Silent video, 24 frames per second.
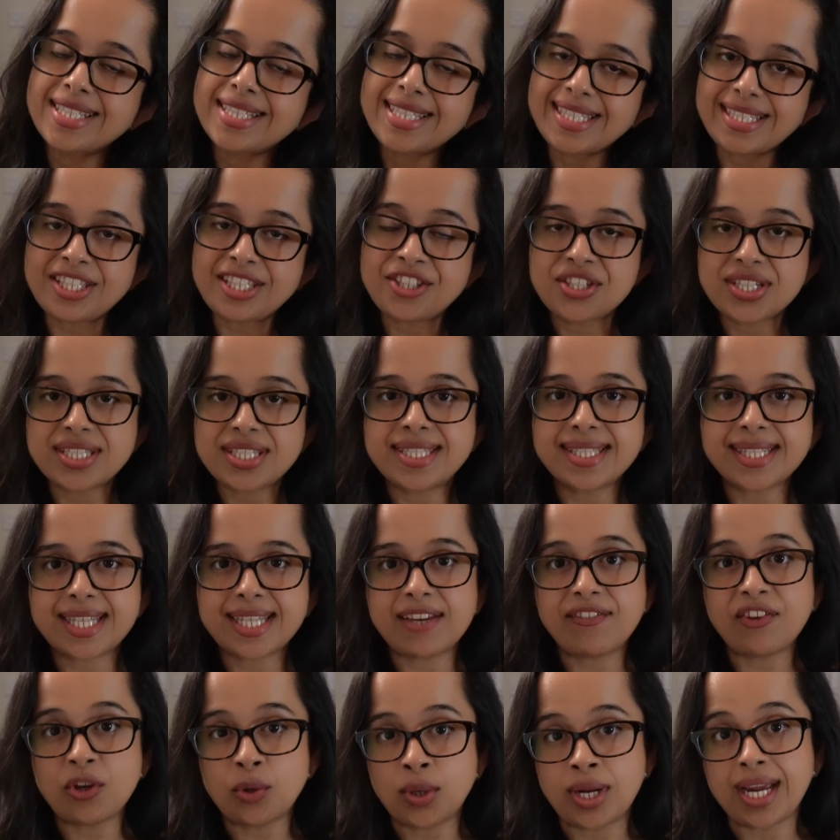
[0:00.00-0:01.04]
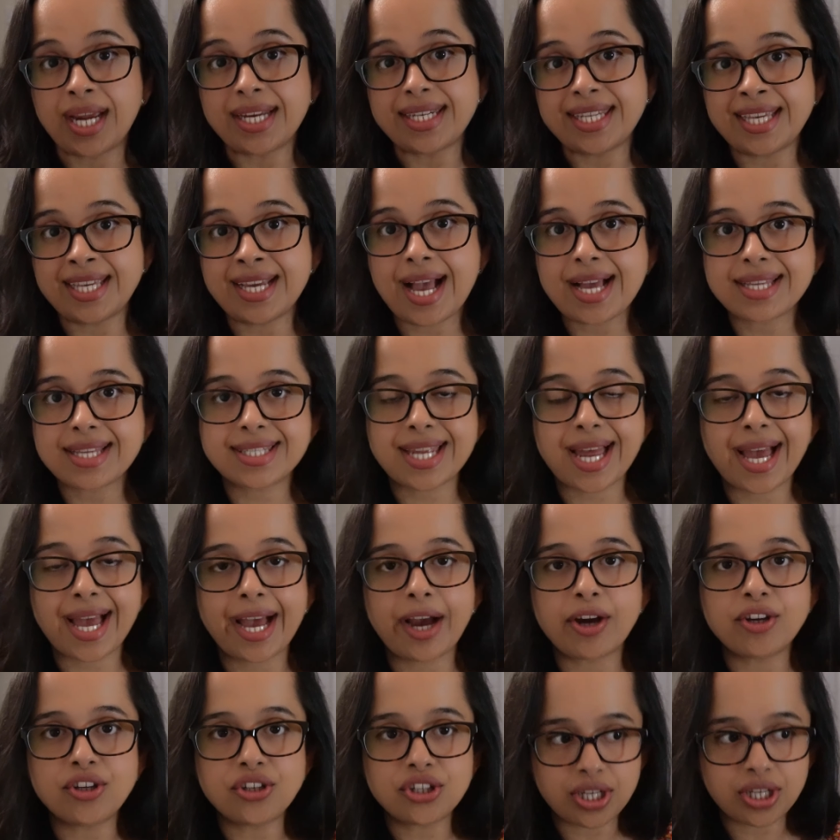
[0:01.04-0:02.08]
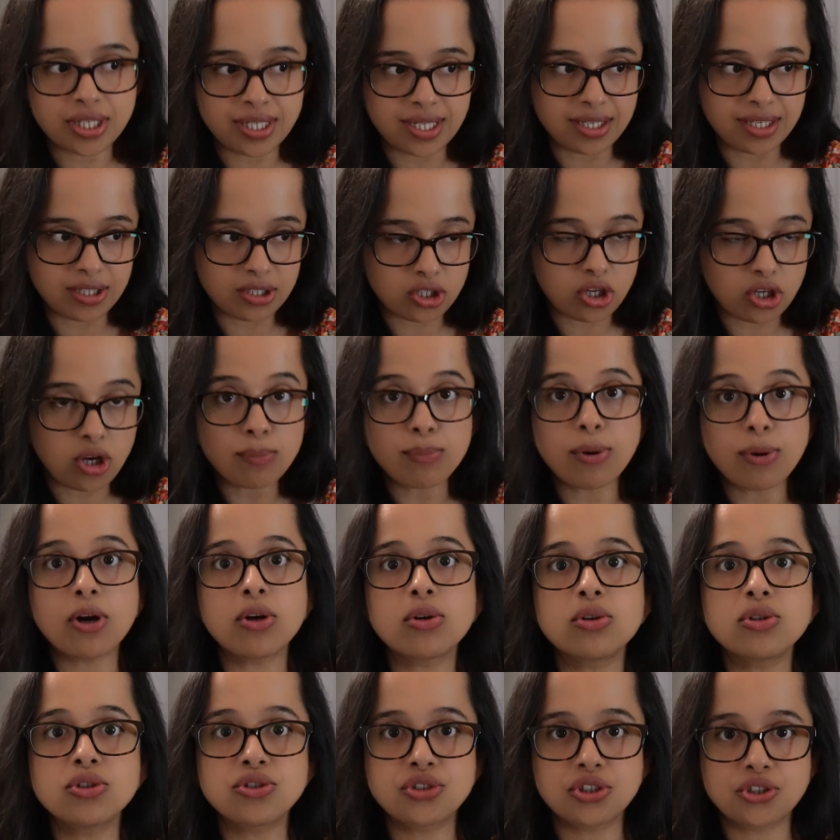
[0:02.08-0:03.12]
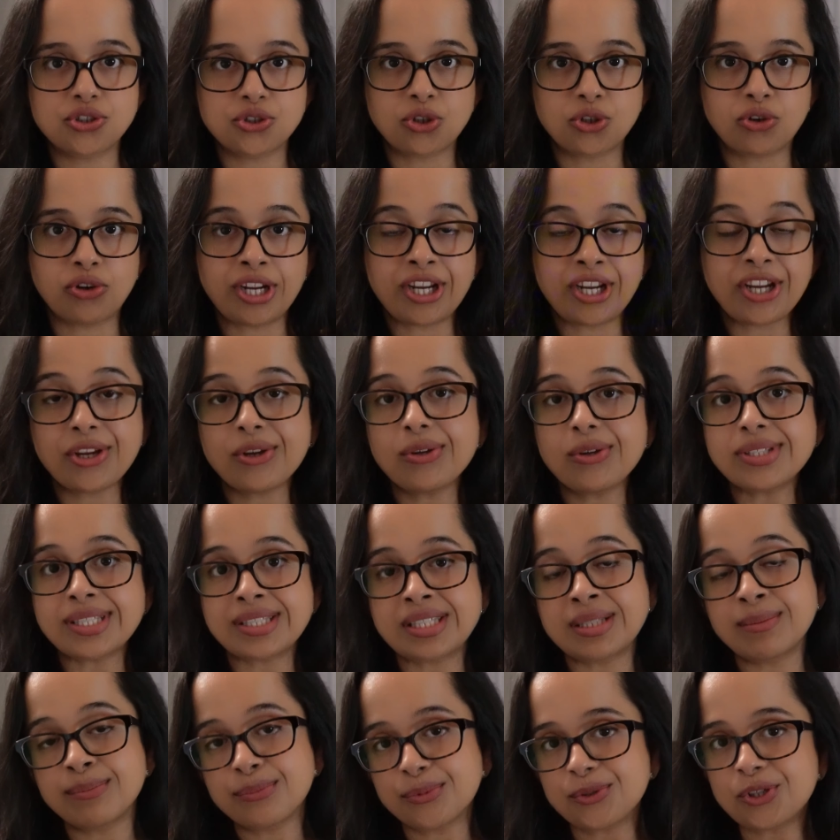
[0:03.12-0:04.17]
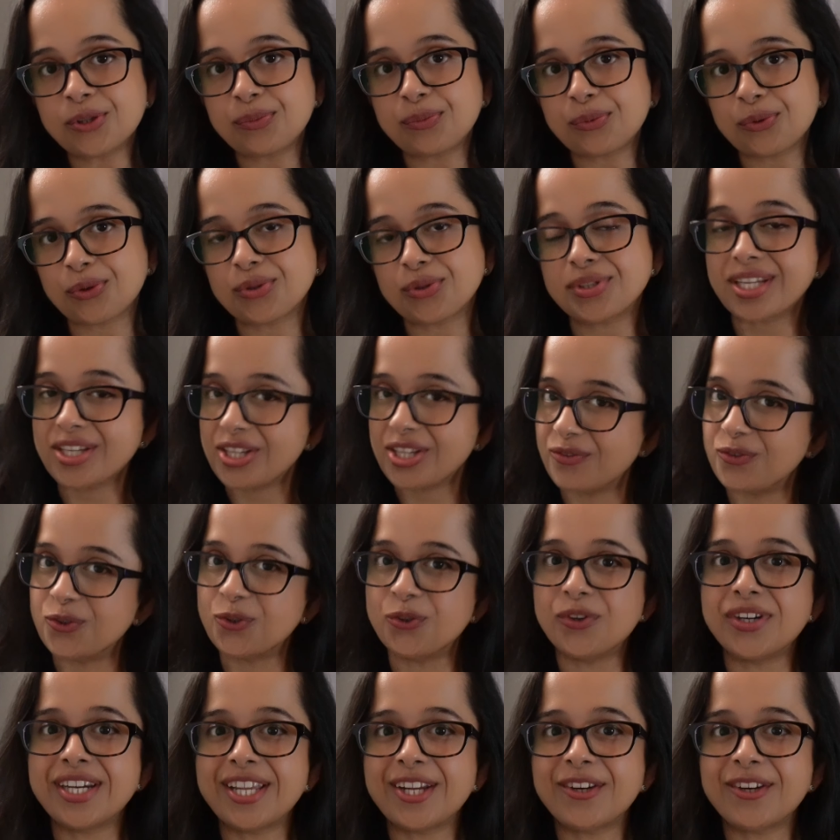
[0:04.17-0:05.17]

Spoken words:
This is just to give you an idea as to how you're going to compose the drawing using the mood boards that you've already